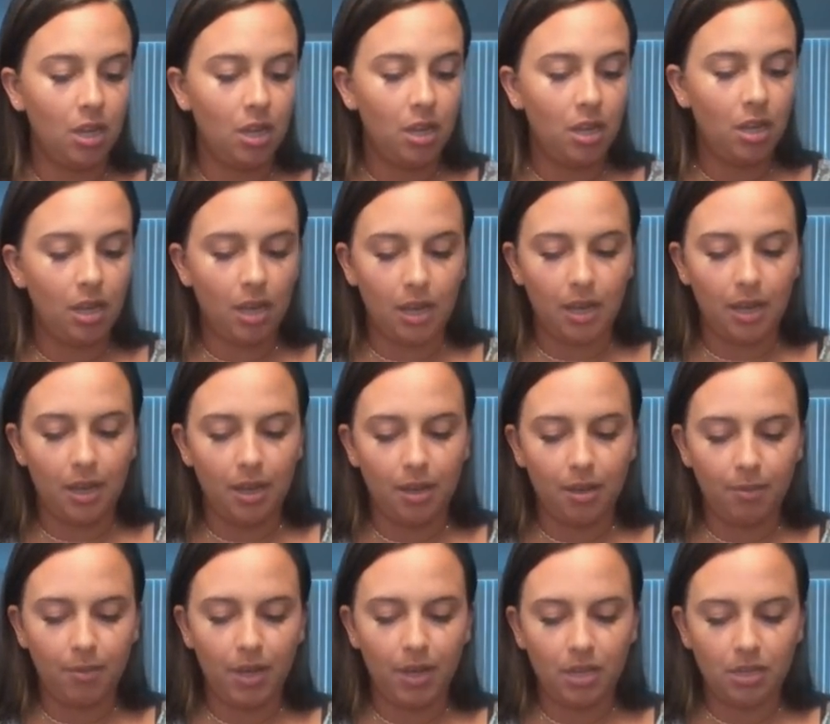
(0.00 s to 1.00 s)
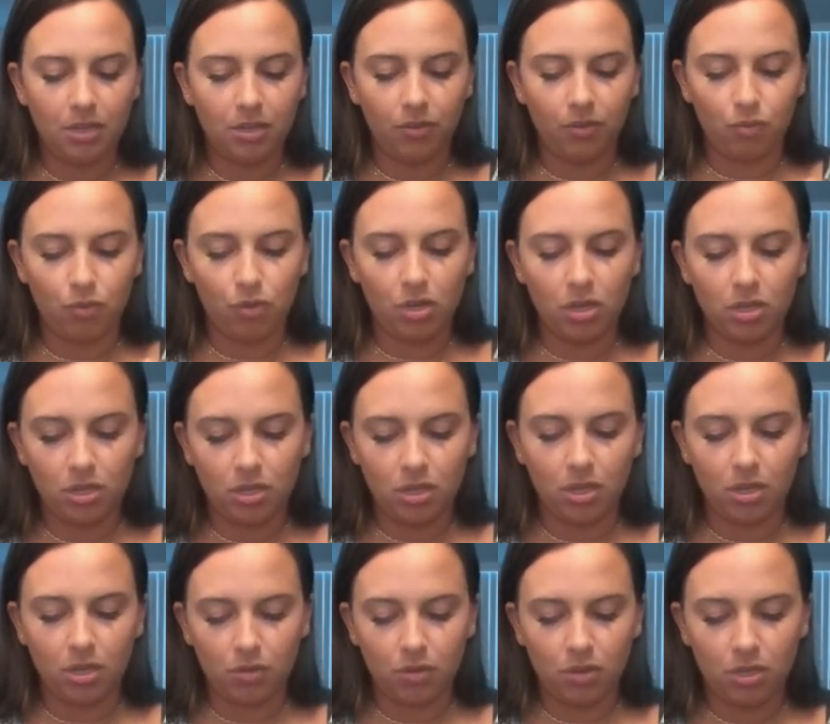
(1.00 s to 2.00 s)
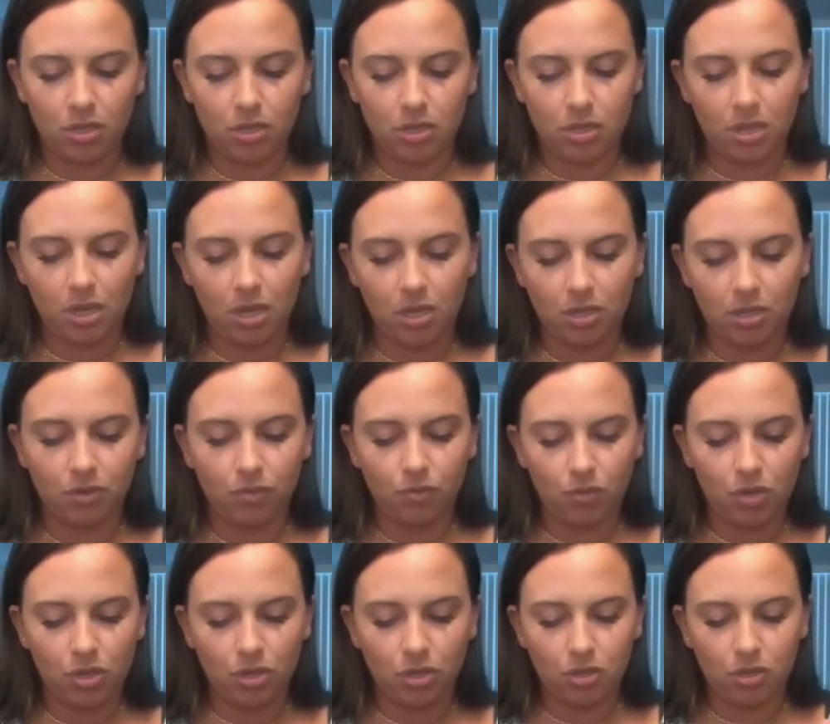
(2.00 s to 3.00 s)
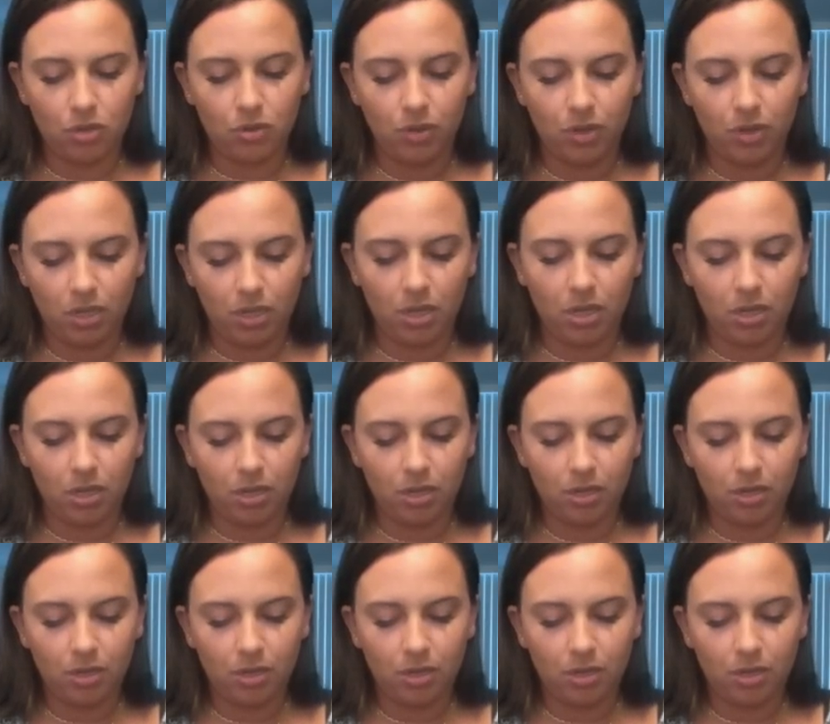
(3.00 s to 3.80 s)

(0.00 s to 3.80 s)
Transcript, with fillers: Um, Ace of Wands here. What's this Ace of Wands doing here?